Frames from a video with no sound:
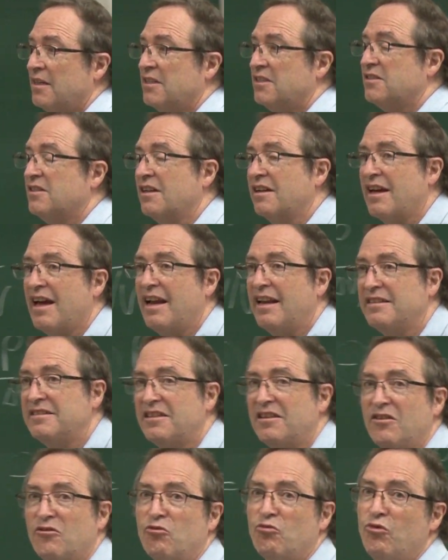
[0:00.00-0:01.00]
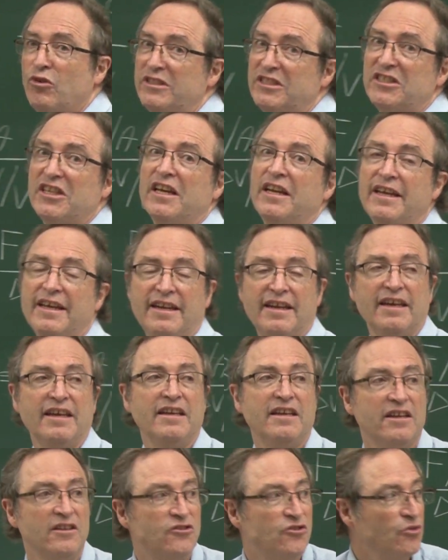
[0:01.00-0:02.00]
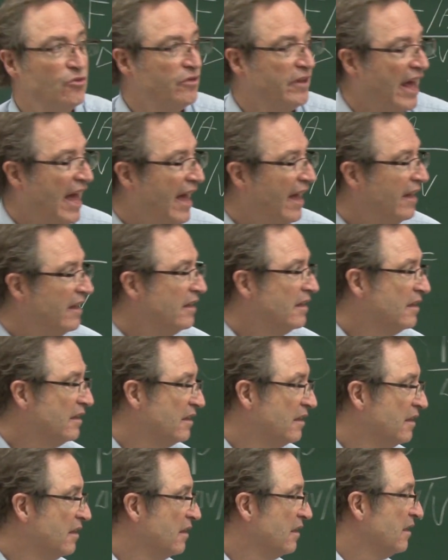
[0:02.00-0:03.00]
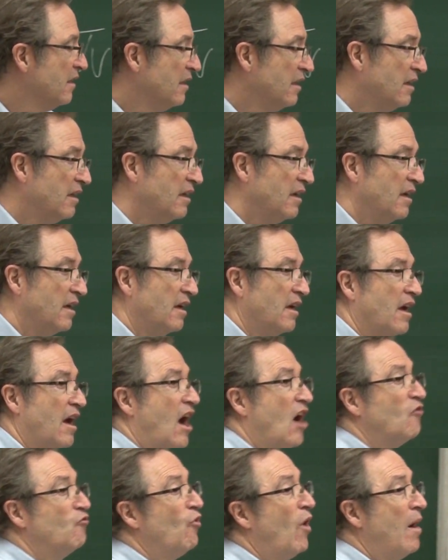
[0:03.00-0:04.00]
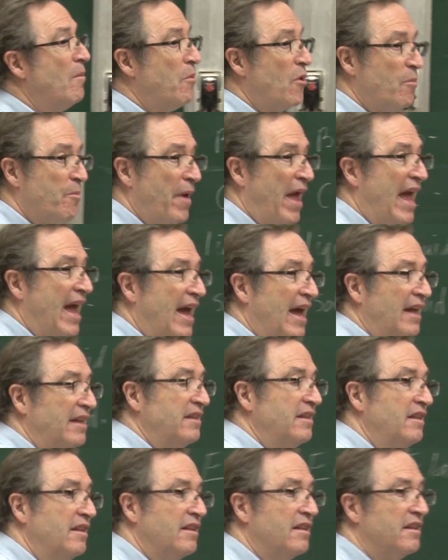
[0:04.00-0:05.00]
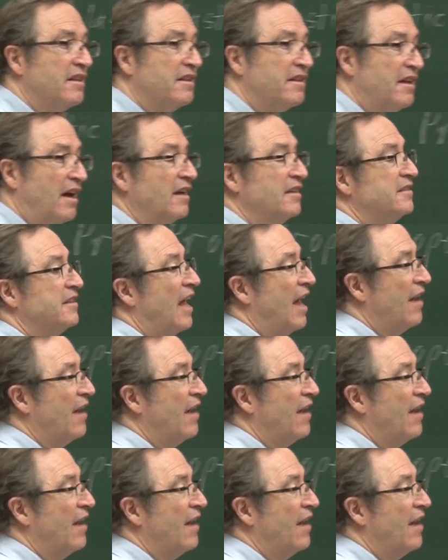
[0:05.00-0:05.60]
some kind of rigidity to do that. A rubber band does